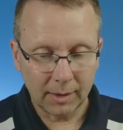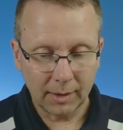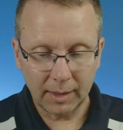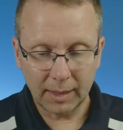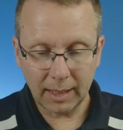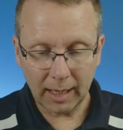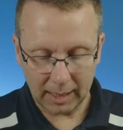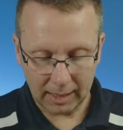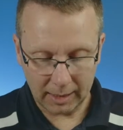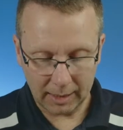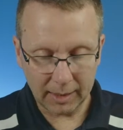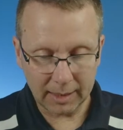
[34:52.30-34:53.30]

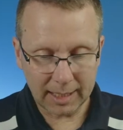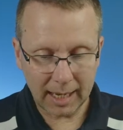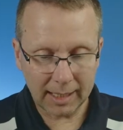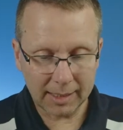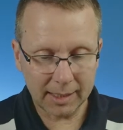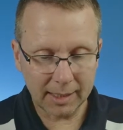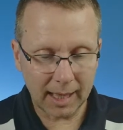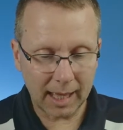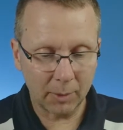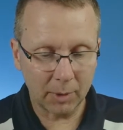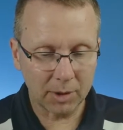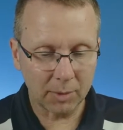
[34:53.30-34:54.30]
The tax that they
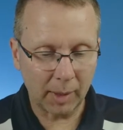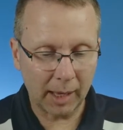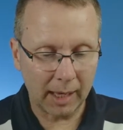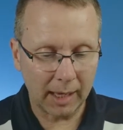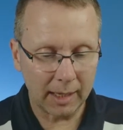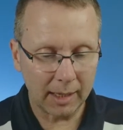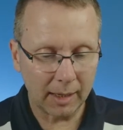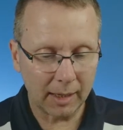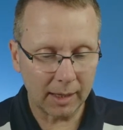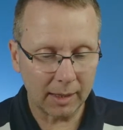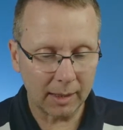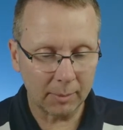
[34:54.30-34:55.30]
were to pay,
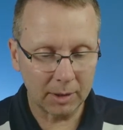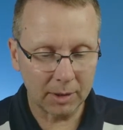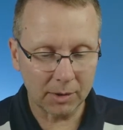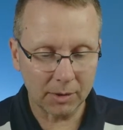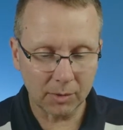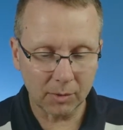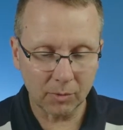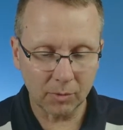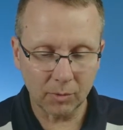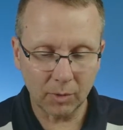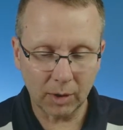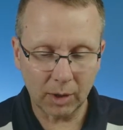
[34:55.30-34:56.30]
let me just
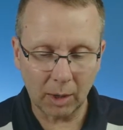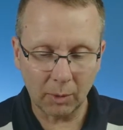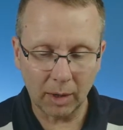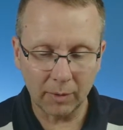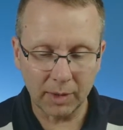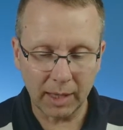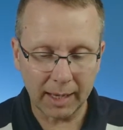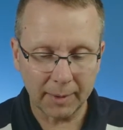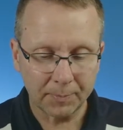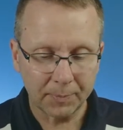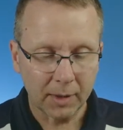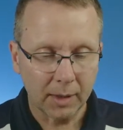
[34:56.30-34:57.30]
go over that.
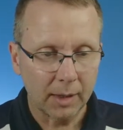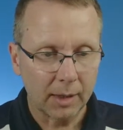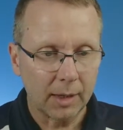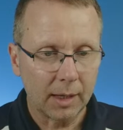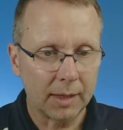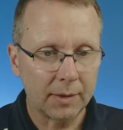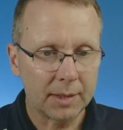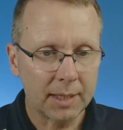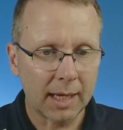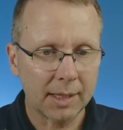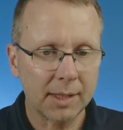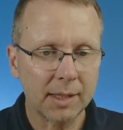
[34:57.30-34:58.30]
The
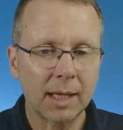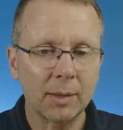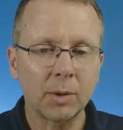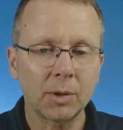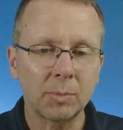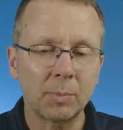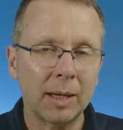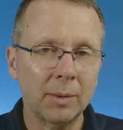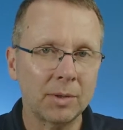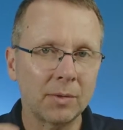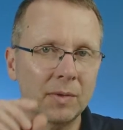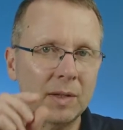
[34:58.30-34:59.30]
tax that they were to pay
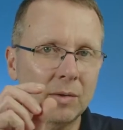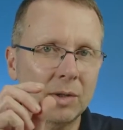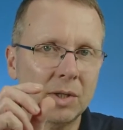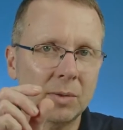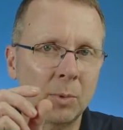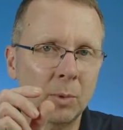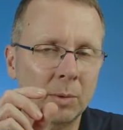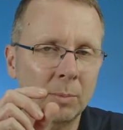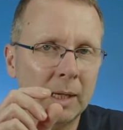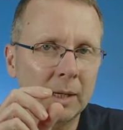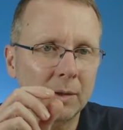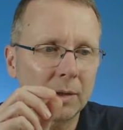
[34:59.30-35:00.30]
was a very small
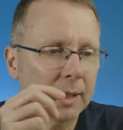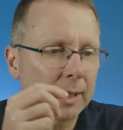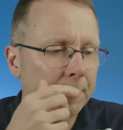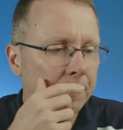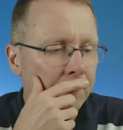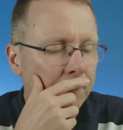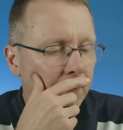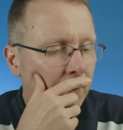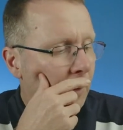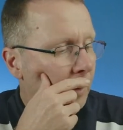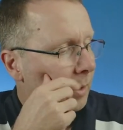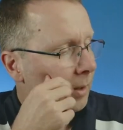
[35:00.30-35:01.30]
amount.
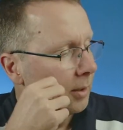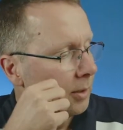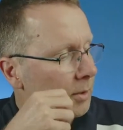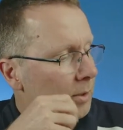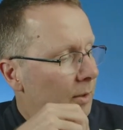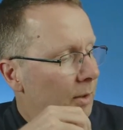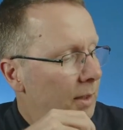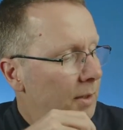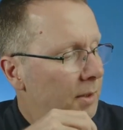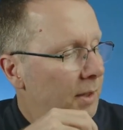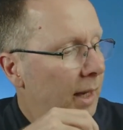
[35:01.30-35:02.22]
So this